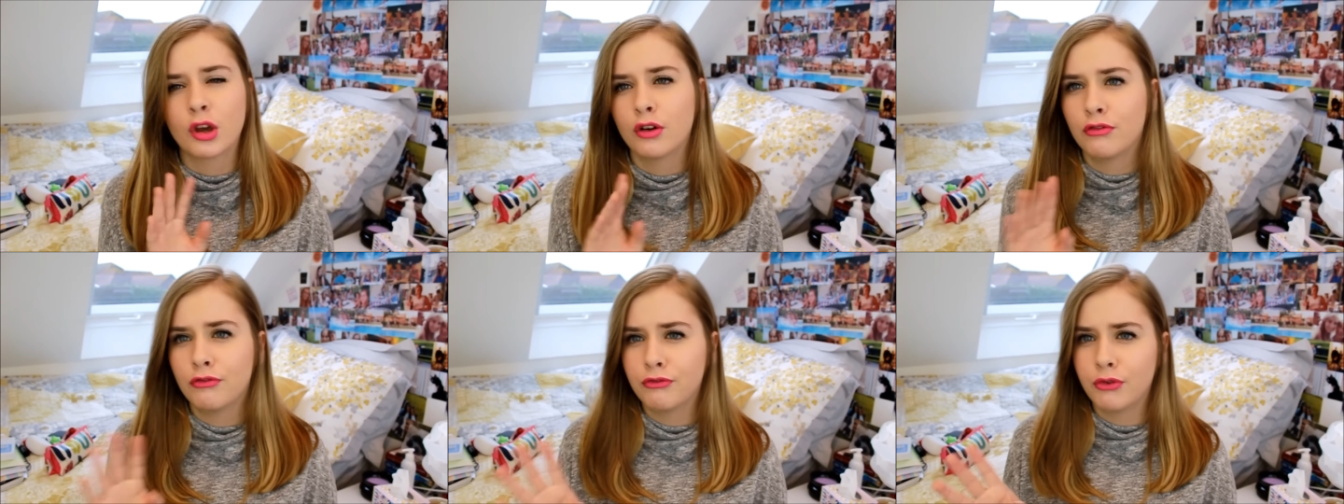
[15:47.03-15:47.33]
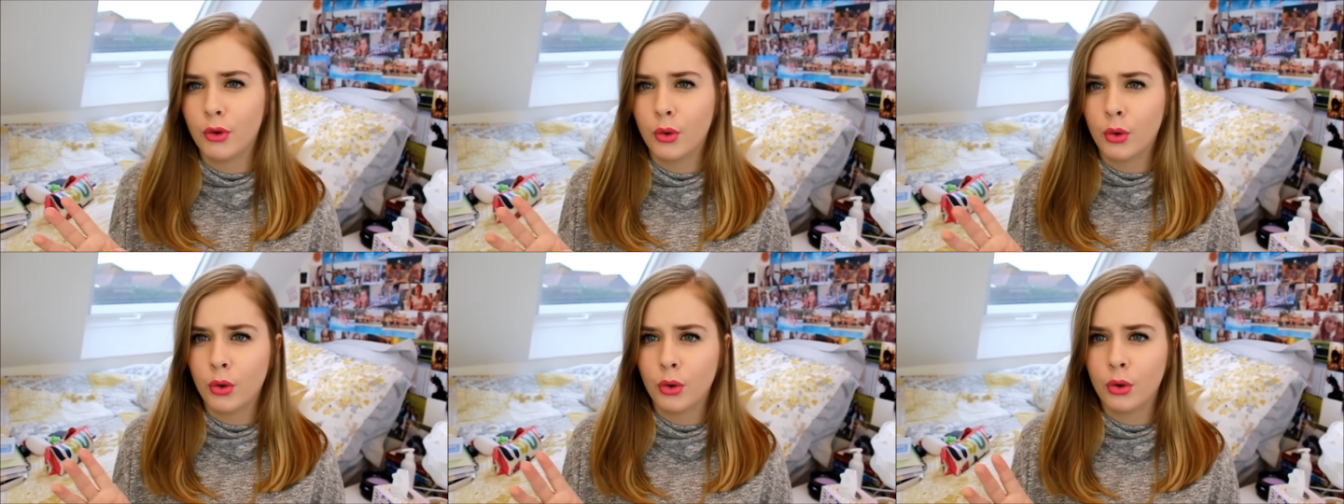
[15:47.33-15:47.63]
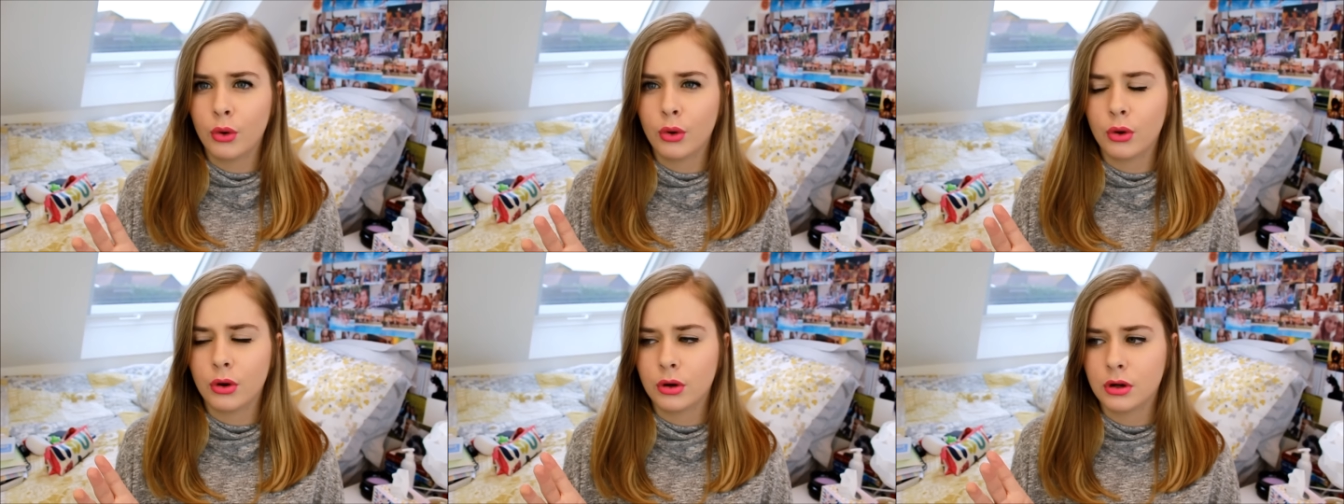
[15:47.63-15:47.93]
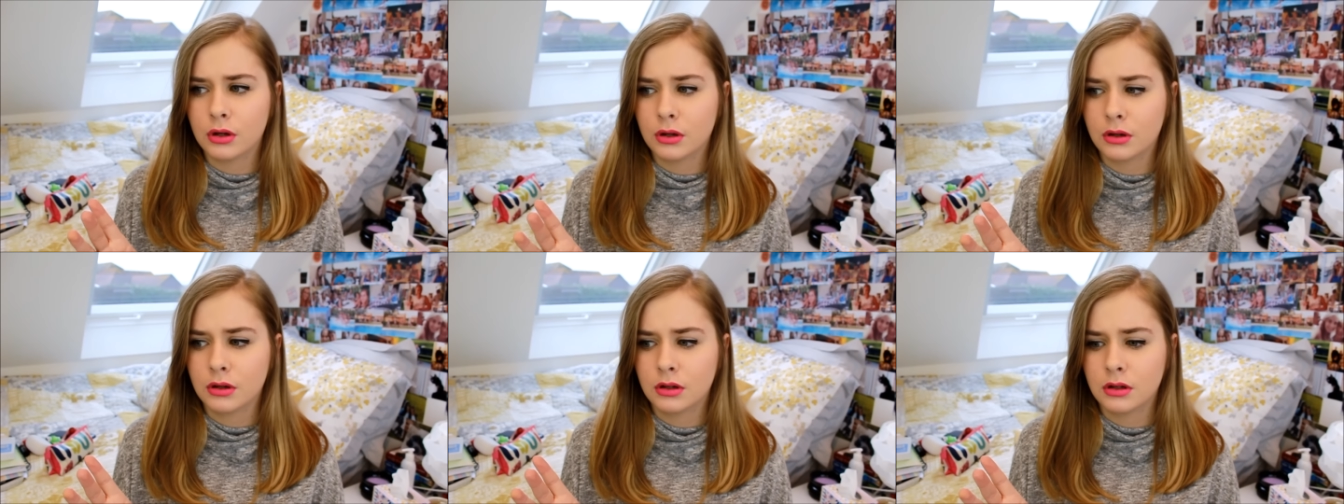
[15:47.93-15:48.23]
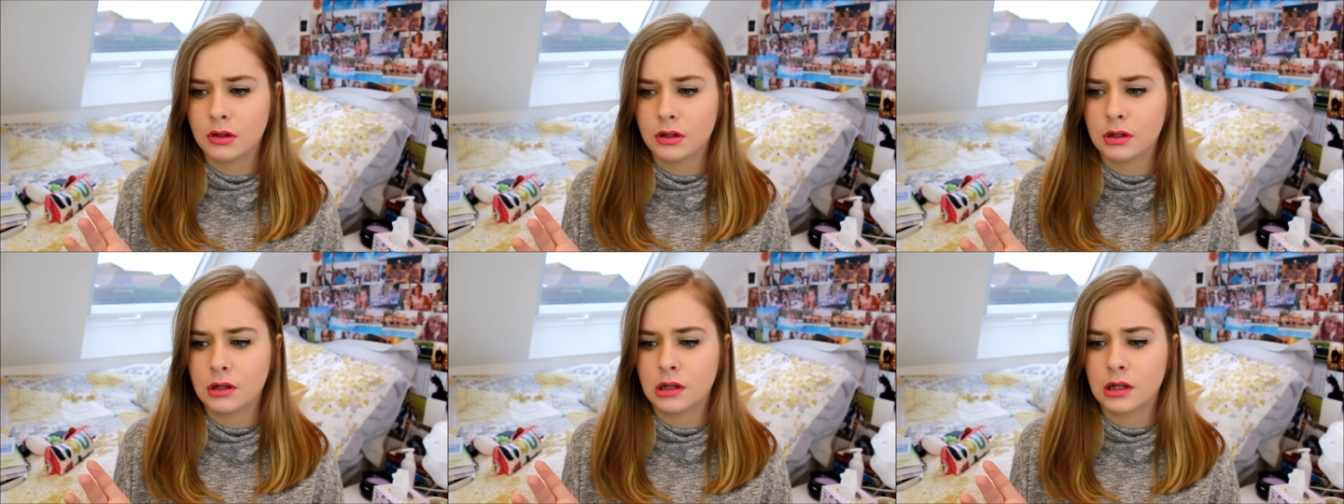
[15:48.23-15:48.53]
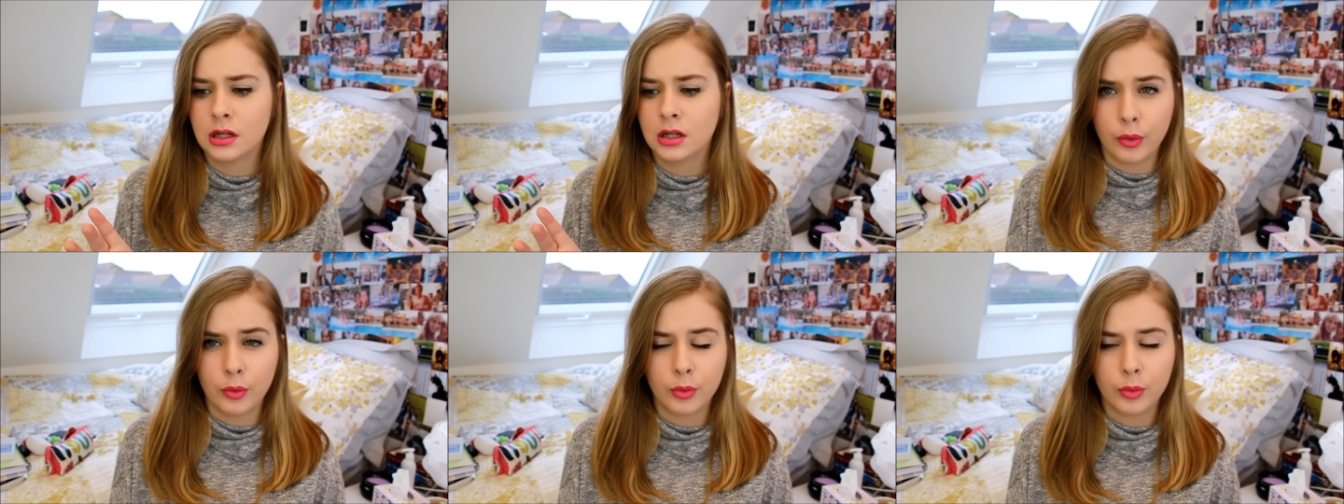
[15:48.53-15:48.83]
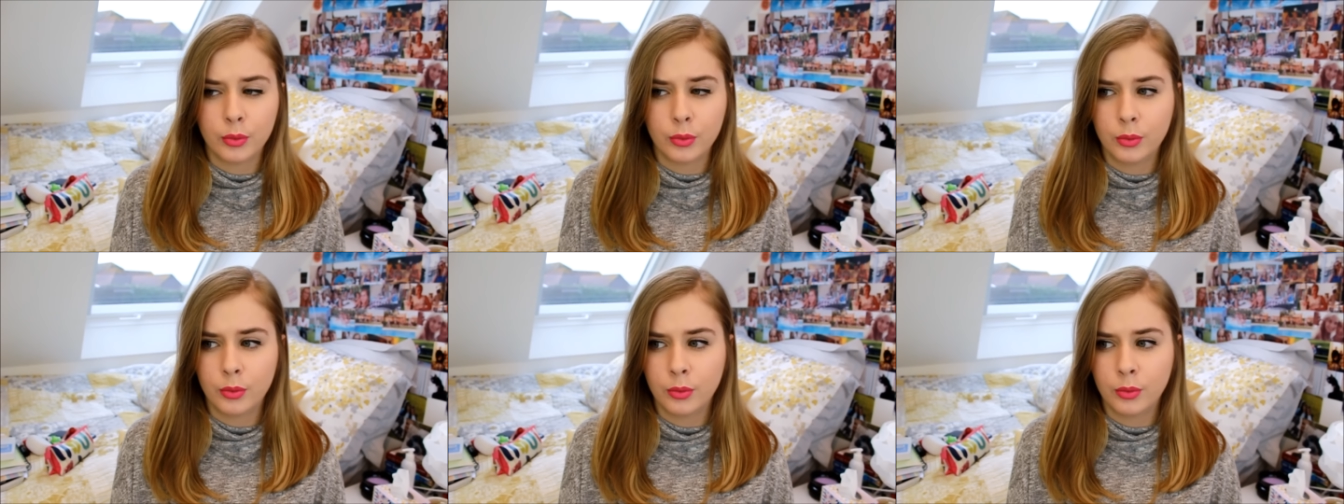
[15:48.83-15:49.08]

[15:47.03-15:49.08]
four, no,